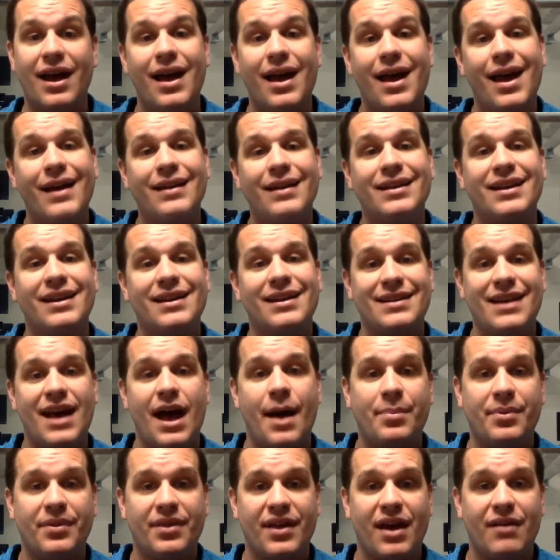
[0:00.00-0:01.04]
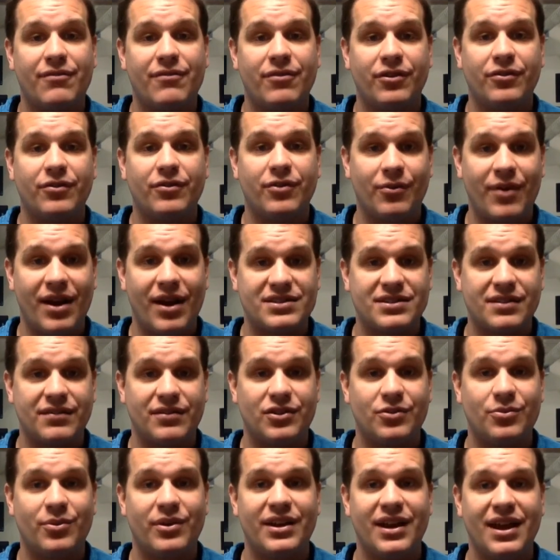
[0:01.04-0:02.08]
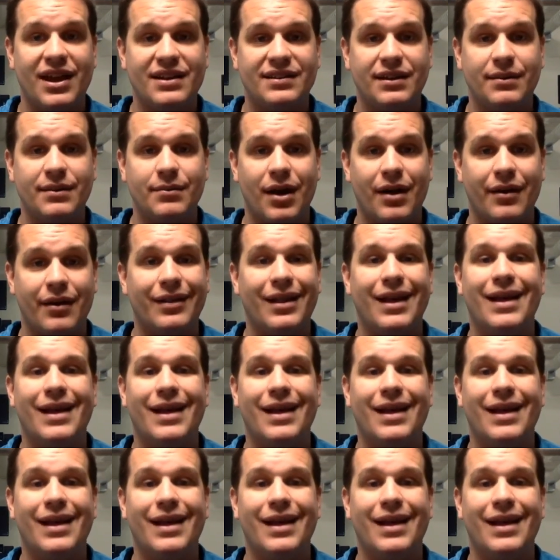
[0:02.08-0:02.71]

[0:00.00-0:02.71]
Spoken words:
and can adapt that for the rest of the 2018 model,